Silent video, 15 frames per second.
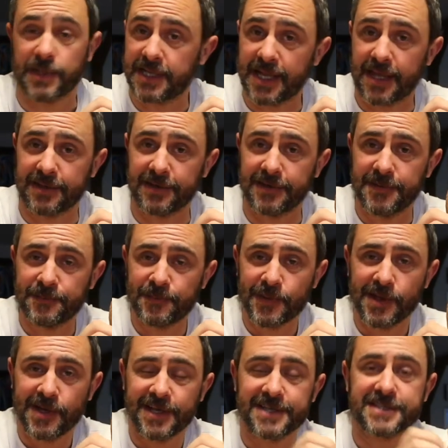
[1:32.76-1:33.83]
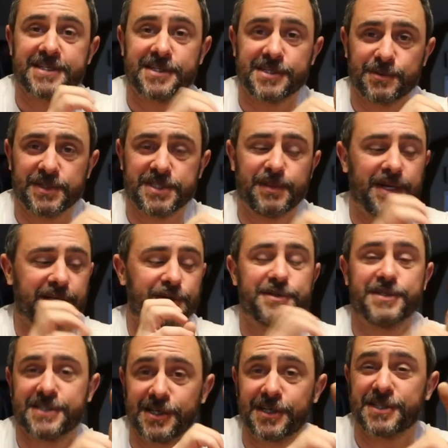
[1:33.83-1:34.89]
leather instead of sweet tobacco.
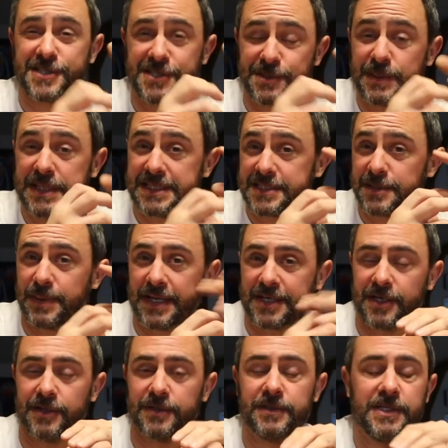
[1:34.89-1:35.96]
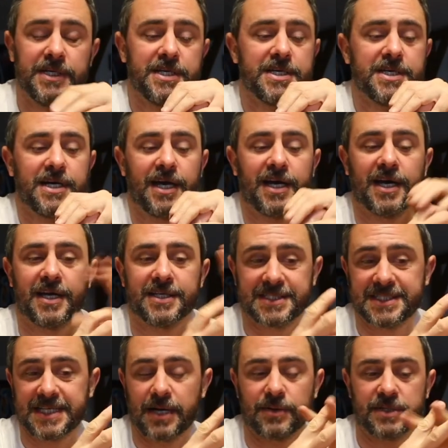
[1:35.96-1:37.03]
So it's like a sweet tobacco,
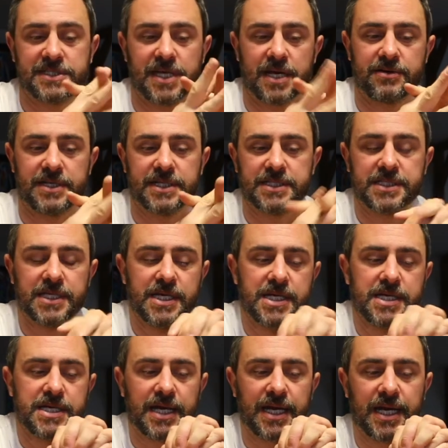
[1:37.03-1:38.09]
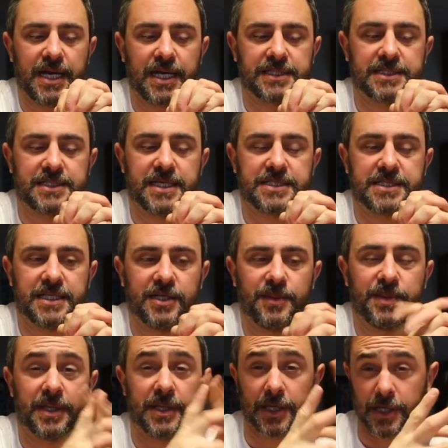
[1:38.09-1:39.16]
sour cherries, and there's a little
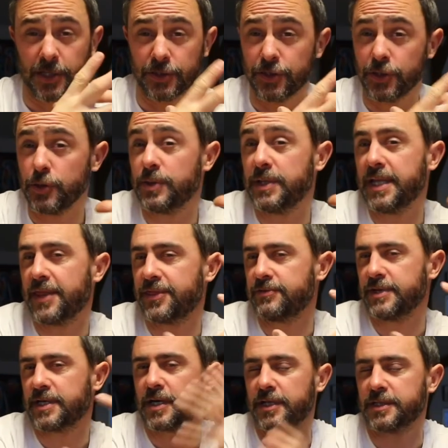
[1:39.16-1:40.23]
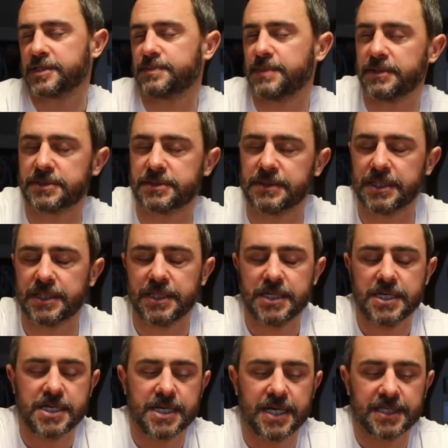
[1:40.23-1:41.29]
bit like a new leathery kind of smell to it.
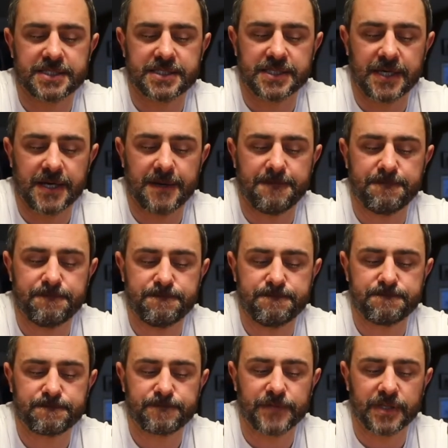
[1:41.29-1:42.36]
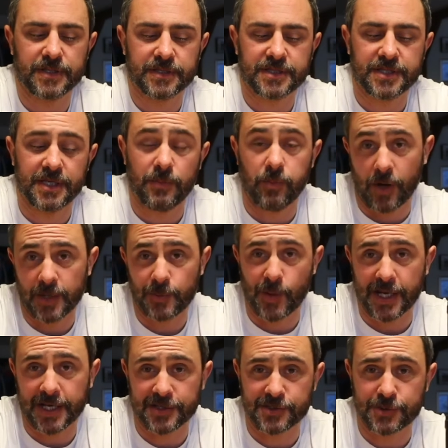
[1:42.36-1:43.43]
It's the wine
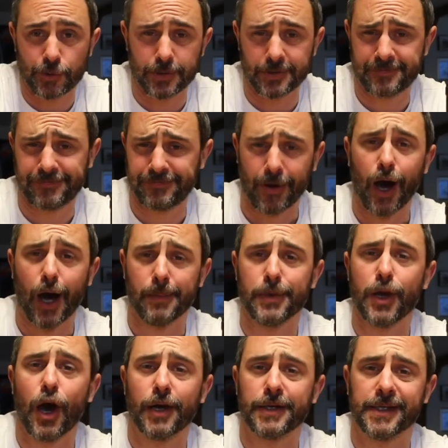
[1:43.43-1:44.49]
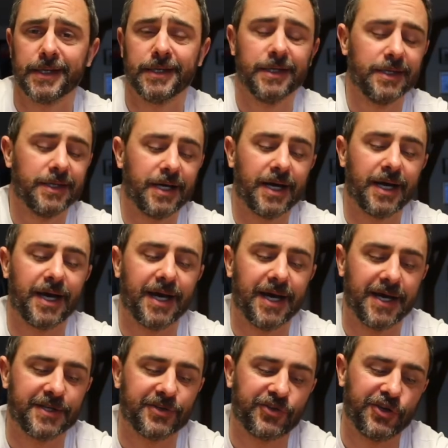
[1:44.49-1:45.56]
wankers call it farmyardy.
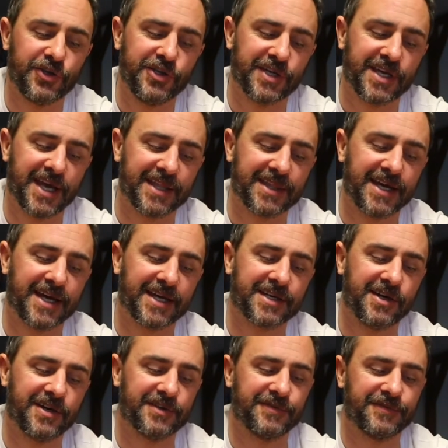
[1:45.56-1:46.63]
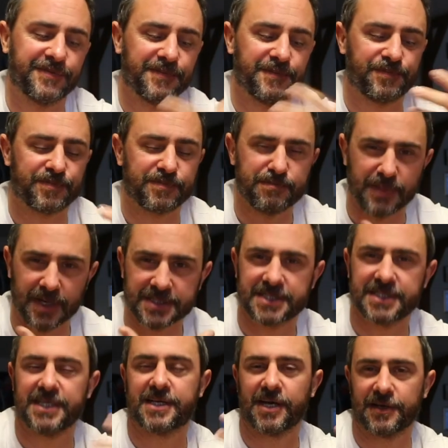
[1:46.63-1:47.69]
So you get that kind of
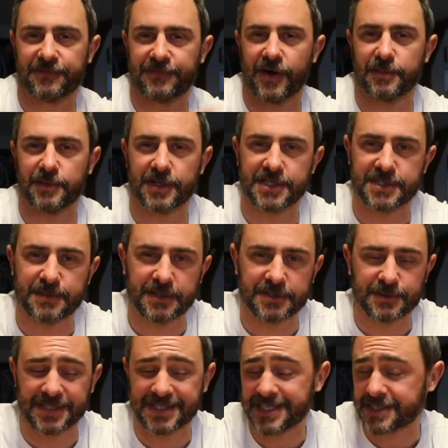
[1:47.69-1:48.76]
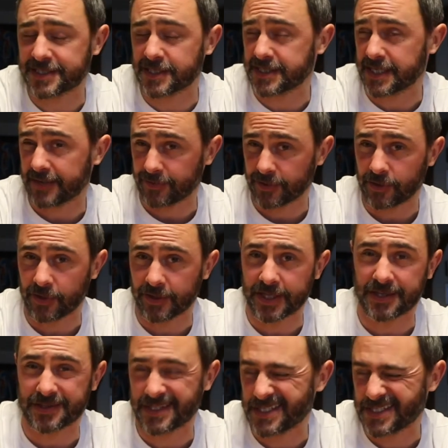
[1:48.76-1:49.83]
musty kind of farmyardy smell to it. This doesn't have a lot of
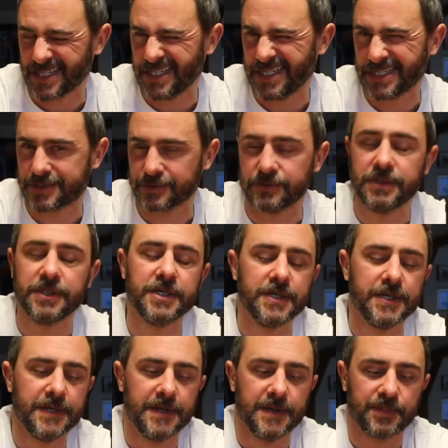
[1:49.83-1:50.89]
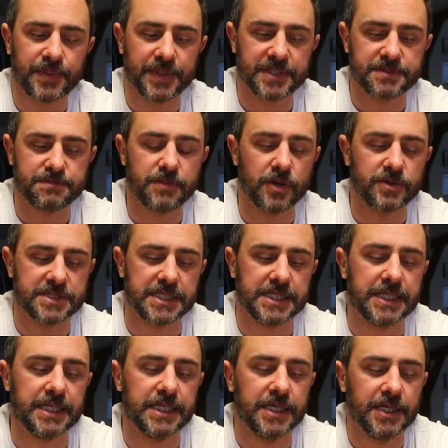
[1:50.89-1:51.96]
that. There's a little, but it's
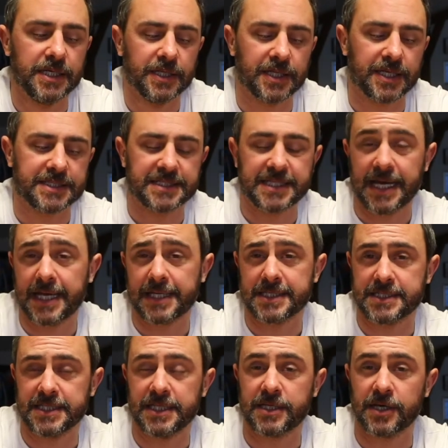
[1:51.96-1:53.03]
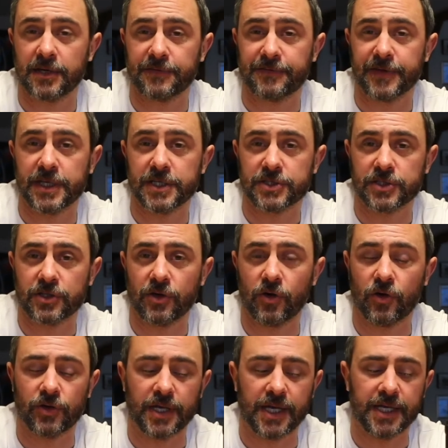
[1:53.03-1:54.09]
mostly, like I said, that aniseed-y kind of finish
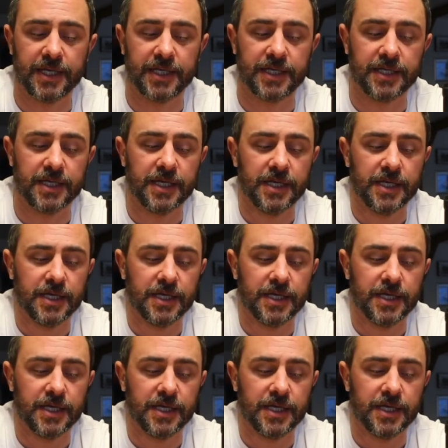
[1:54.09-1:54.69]
on a